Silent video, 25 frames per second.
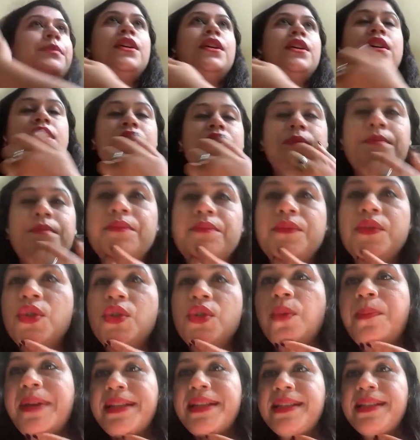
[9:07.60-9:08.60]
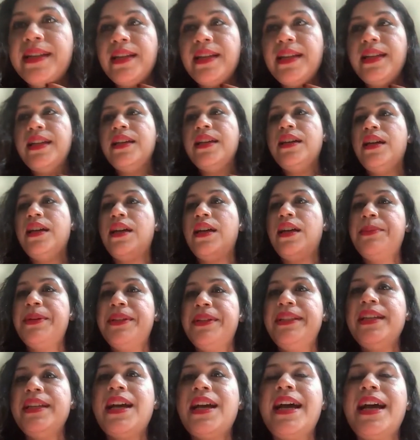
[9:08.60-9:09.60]

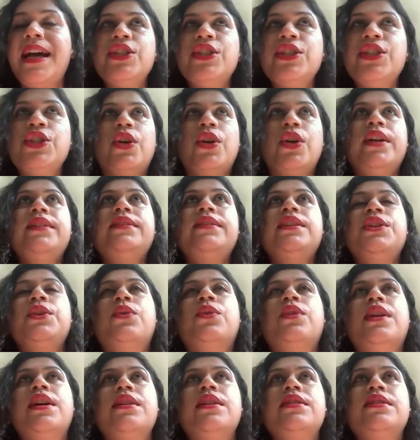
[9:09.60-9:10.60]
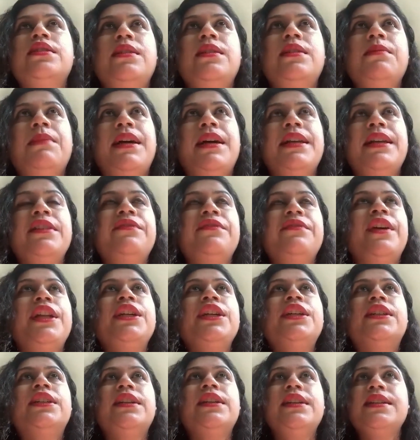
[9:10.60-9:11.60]
Prateek, I joined the Yona team at a
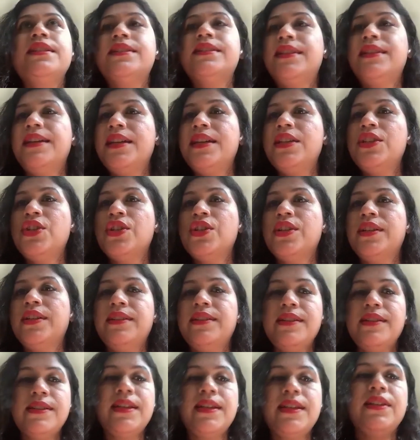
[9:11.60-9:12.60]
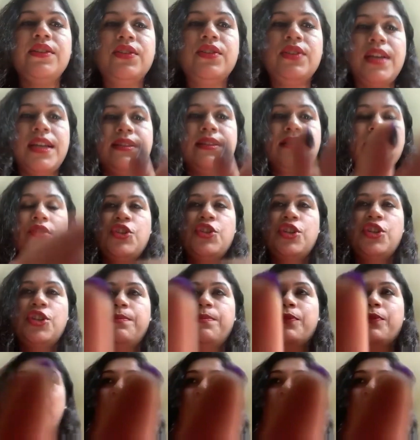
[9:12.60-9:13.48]
very early stage, in the sense as a chief